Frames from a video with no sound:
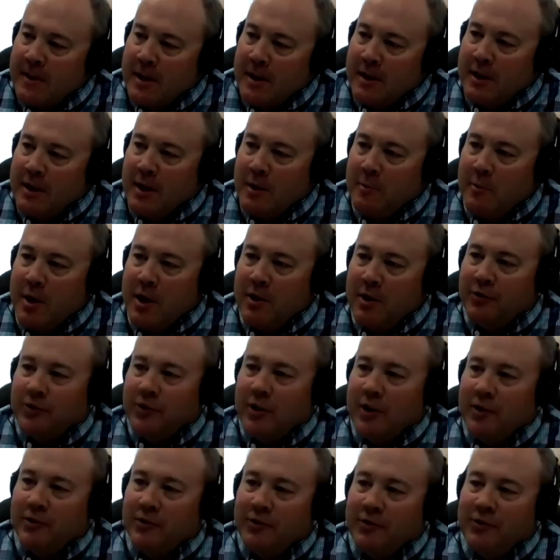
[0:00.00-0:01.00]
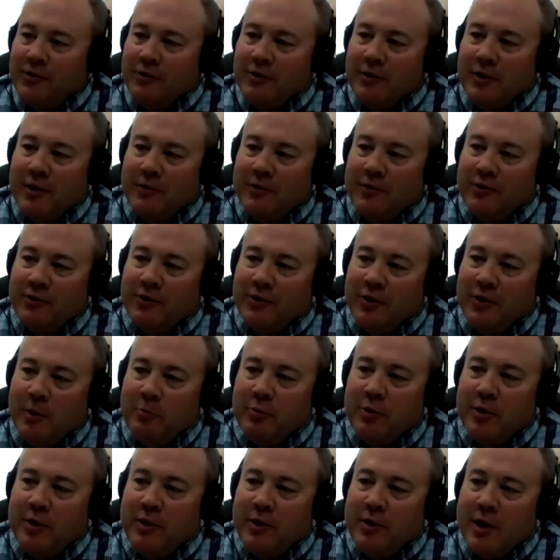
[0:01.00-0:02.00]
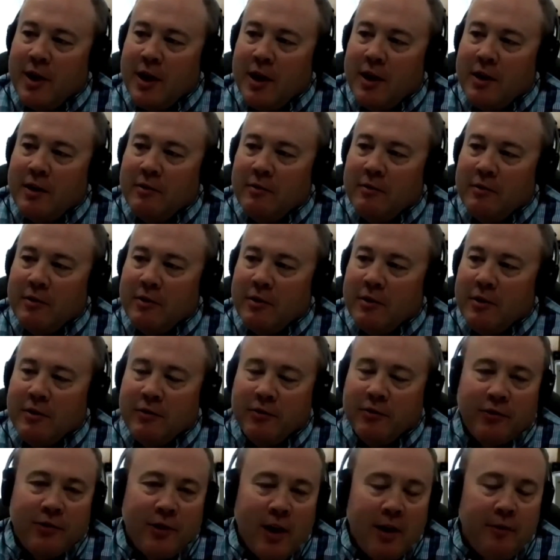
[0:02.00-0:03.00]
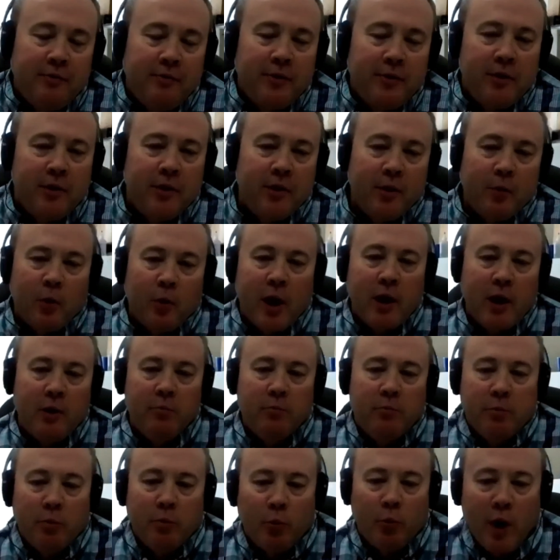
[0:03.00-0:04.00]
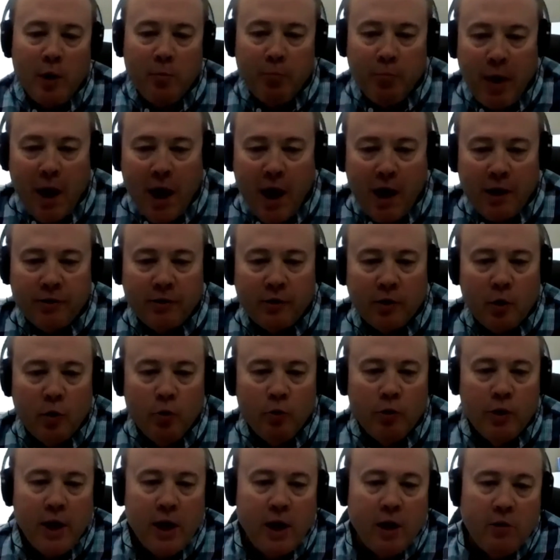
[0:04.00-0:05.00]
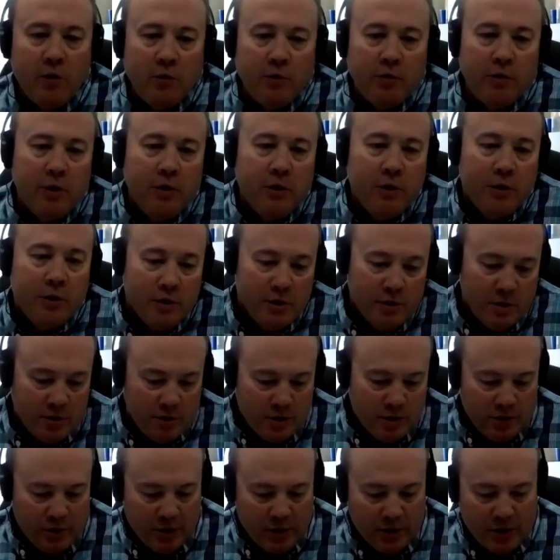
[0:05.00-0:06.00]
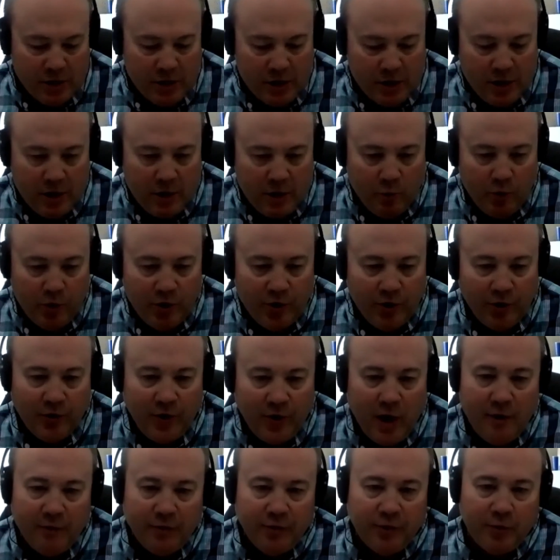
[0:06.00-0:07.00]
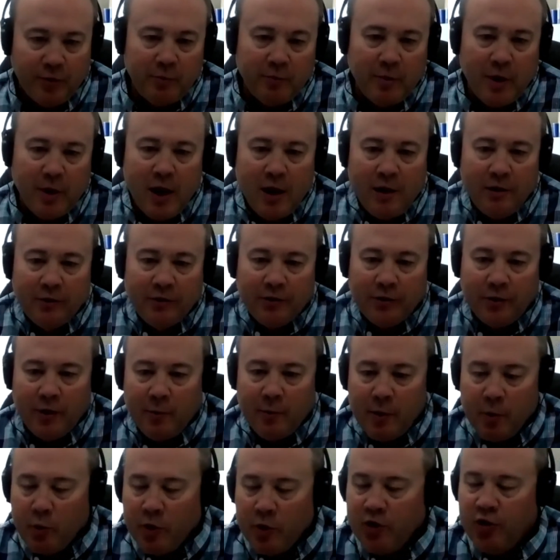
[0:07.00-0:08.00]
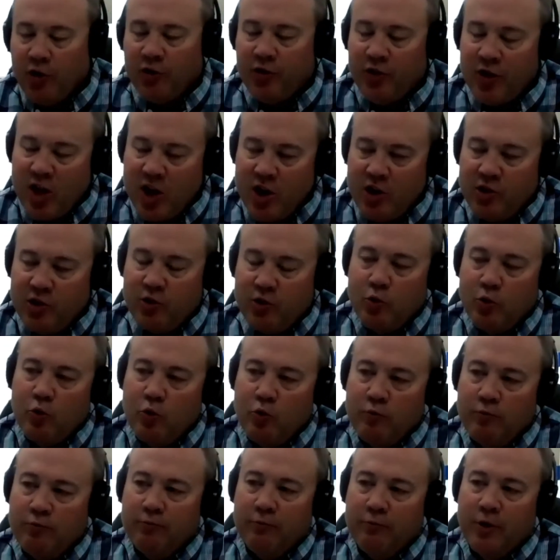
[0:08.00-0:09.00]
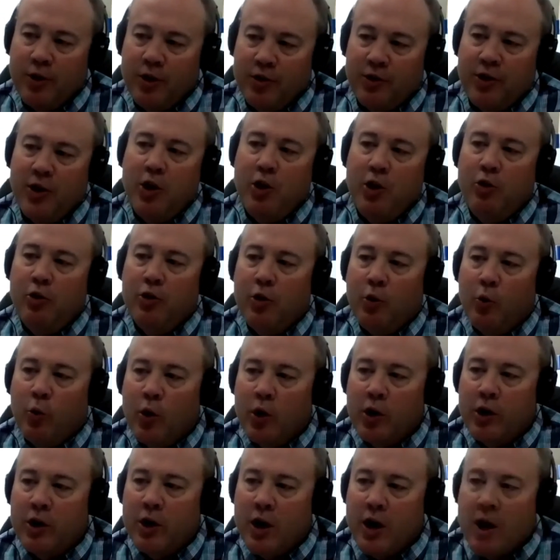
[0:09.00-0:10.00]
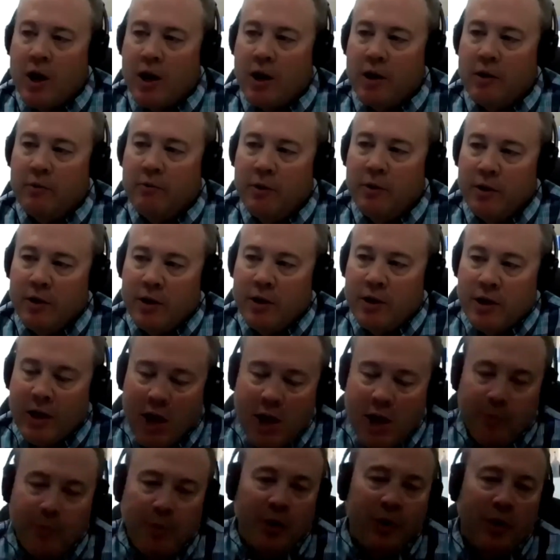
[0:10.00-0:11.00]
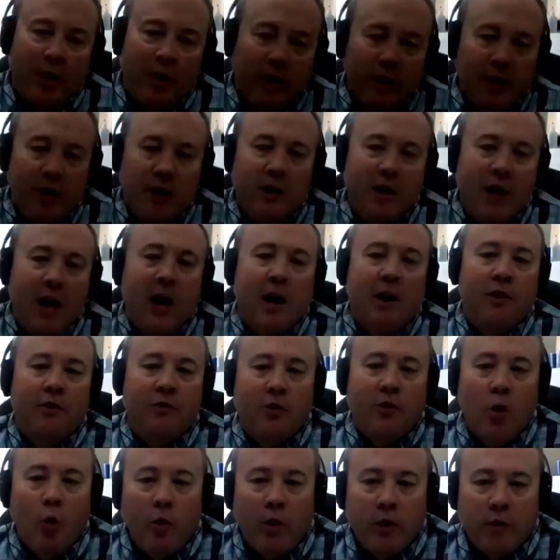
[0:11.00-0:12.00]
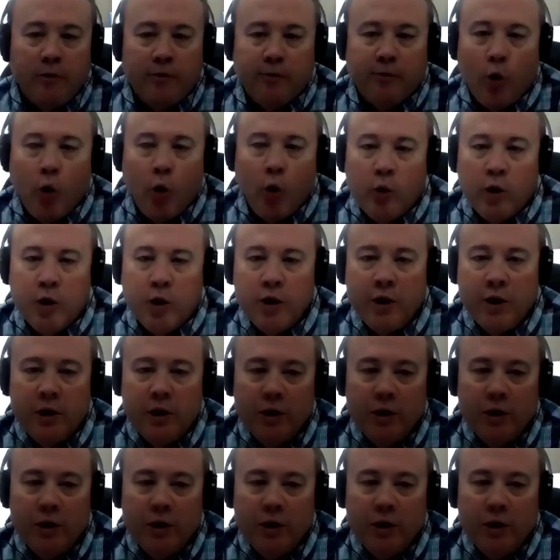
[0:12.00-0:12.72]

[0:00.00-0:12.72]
mean, it's something that it's definitely the right path to go down. We just have some guys. I mean, we just need to continue to work on keeping the lead guys going forward,